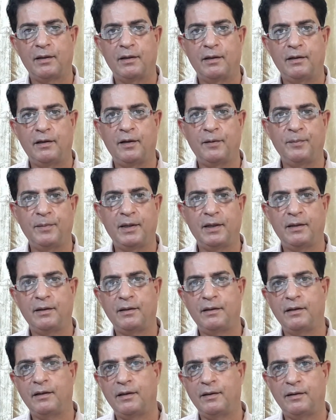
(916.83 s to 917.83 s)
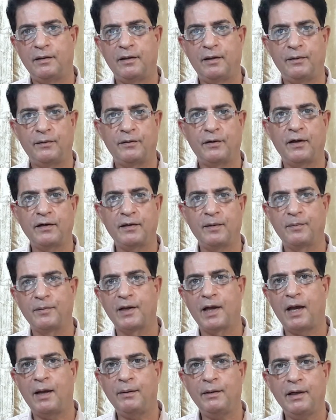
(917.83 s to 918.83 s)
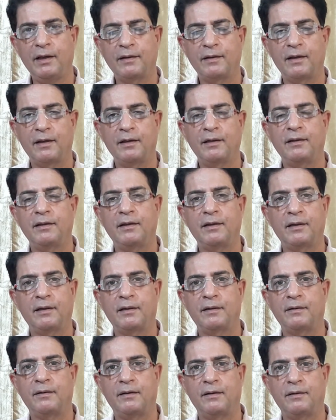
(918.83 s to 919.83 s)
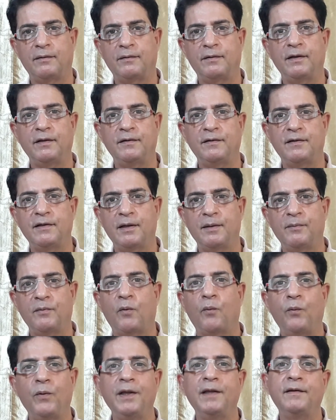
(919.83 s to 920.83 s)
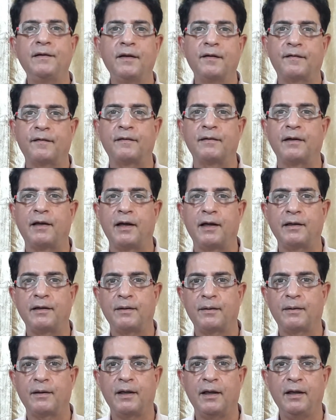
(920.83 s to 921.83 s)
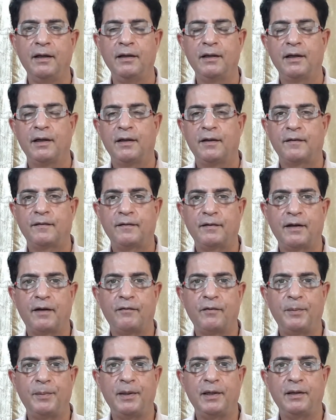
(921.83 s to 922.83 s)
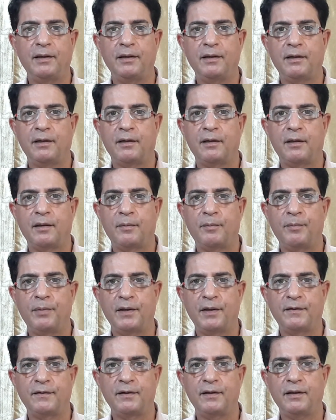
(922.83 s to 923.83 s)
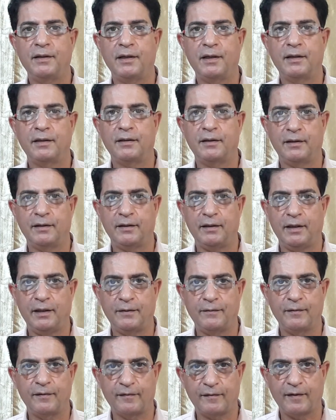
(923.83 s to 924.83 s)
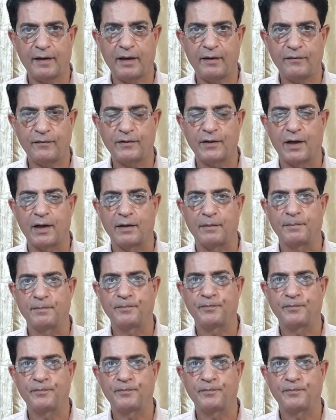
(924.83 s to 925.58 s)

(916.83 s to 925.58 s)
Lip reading: let me write them down and then read them with the slide, okay, so that will be better and it will save time.